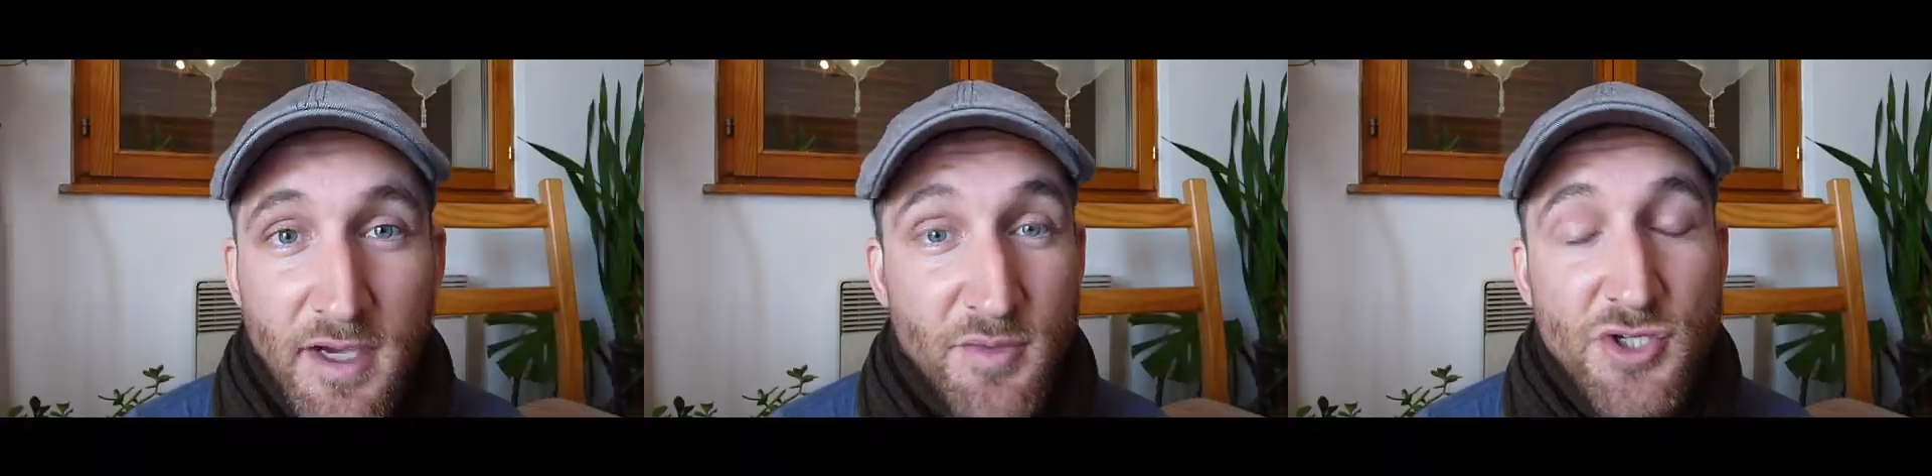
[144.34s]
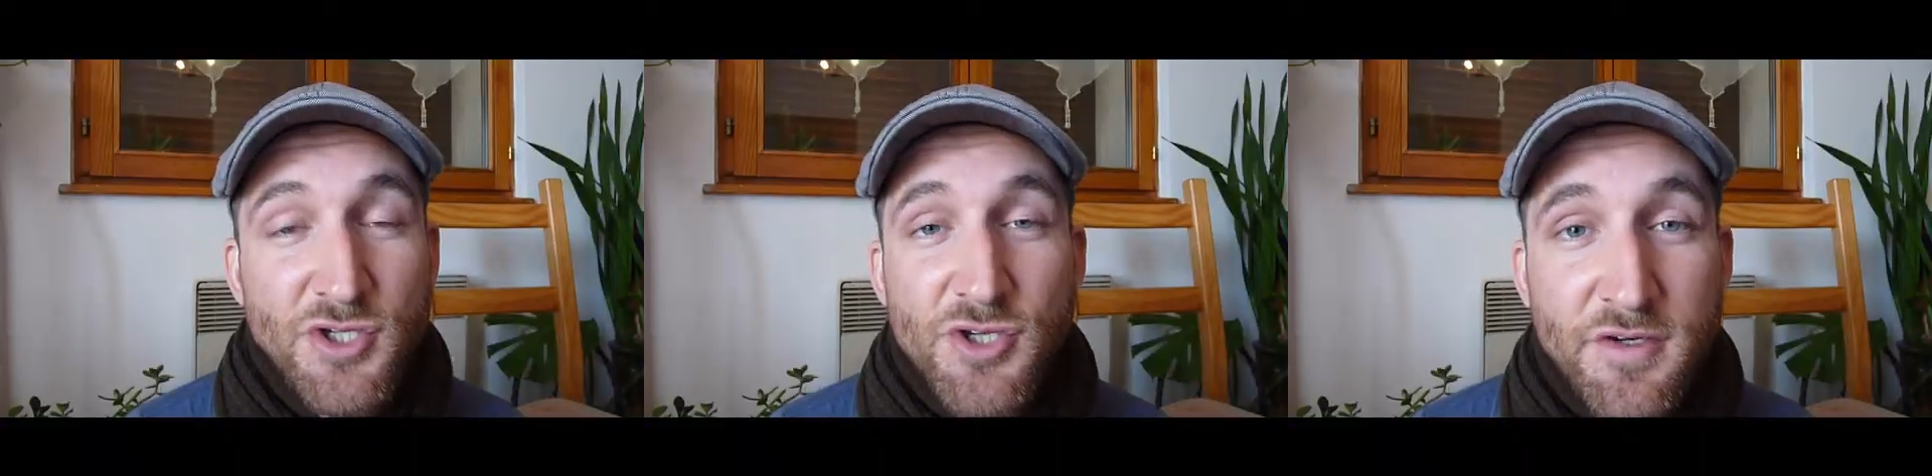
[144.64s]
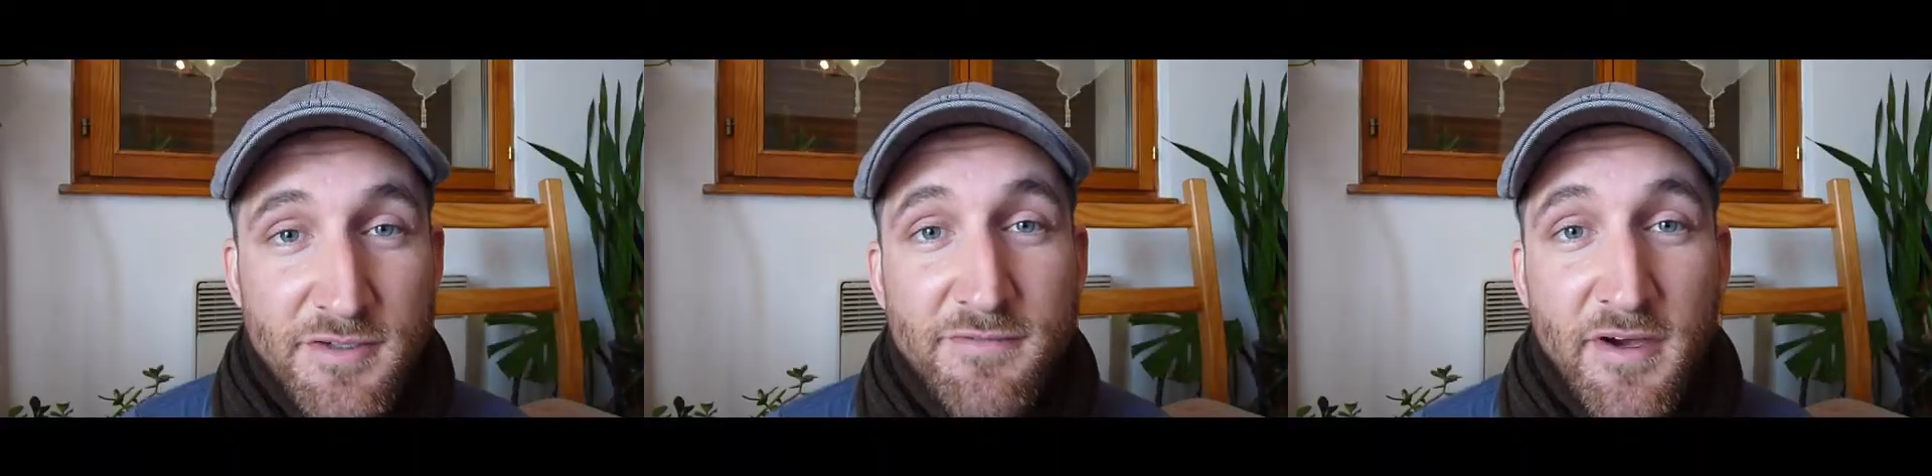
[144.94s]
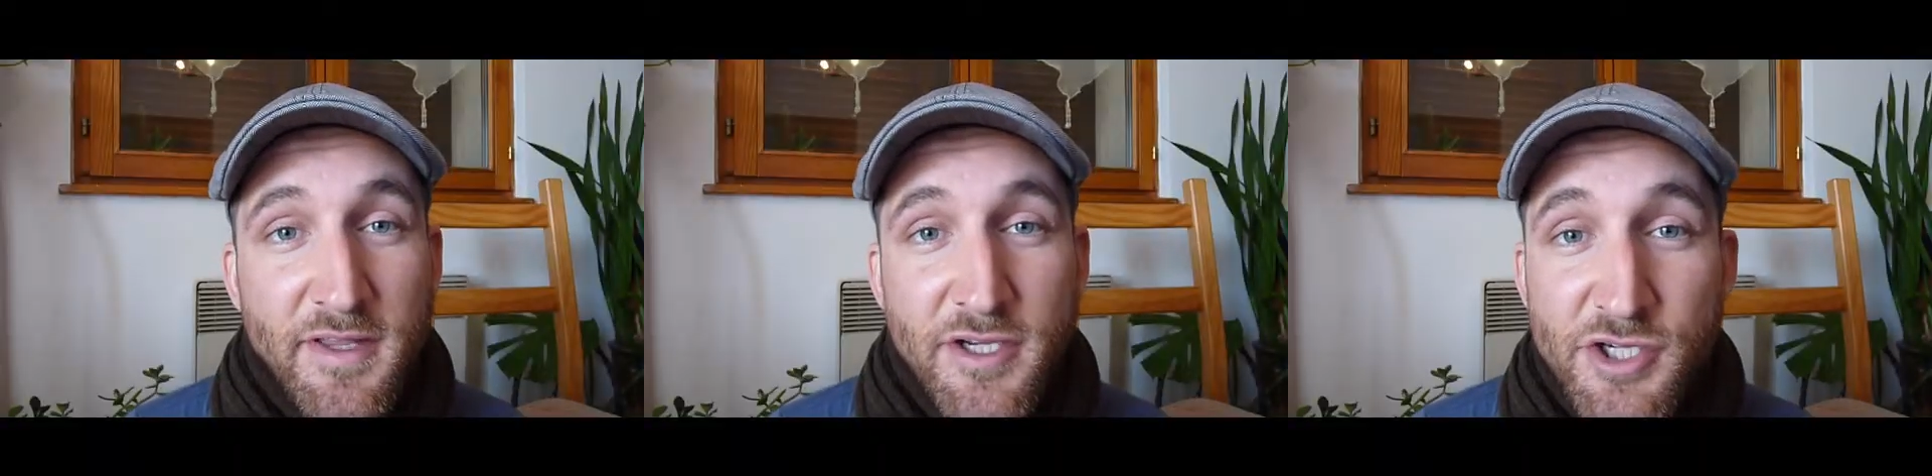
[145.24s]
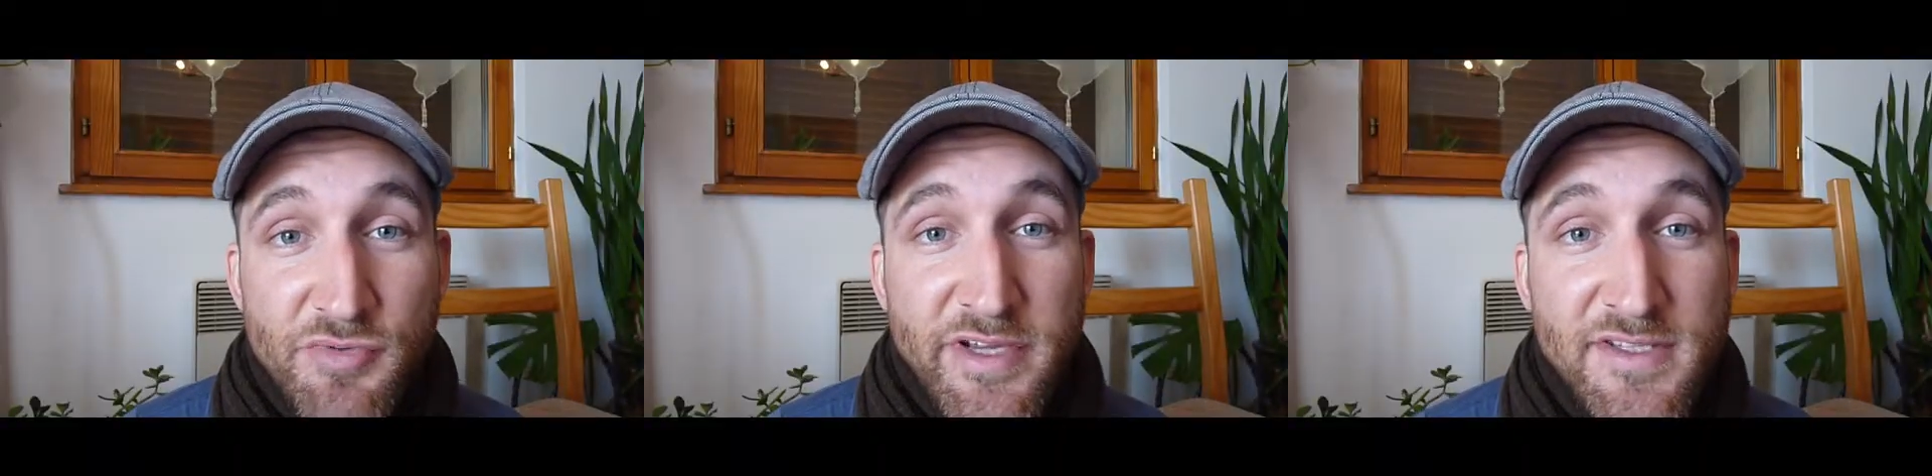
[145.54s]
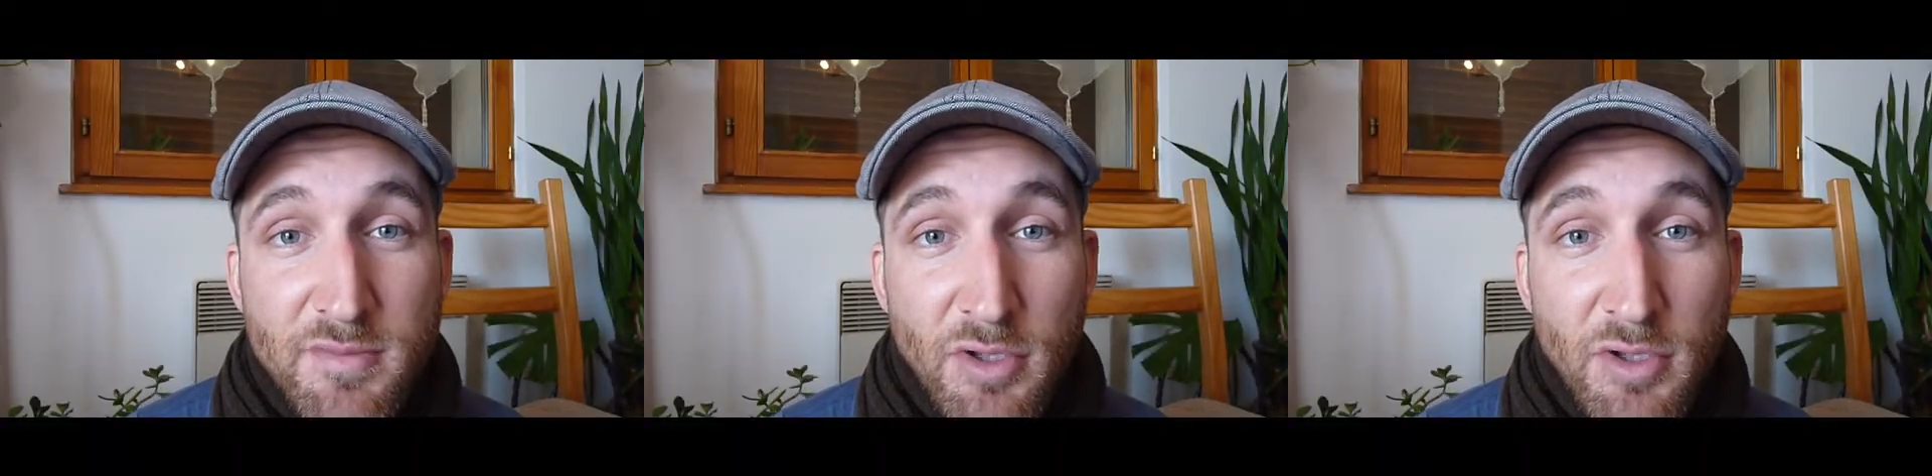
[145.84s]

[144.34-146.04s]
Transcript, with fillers: I was shocked to find that she reads the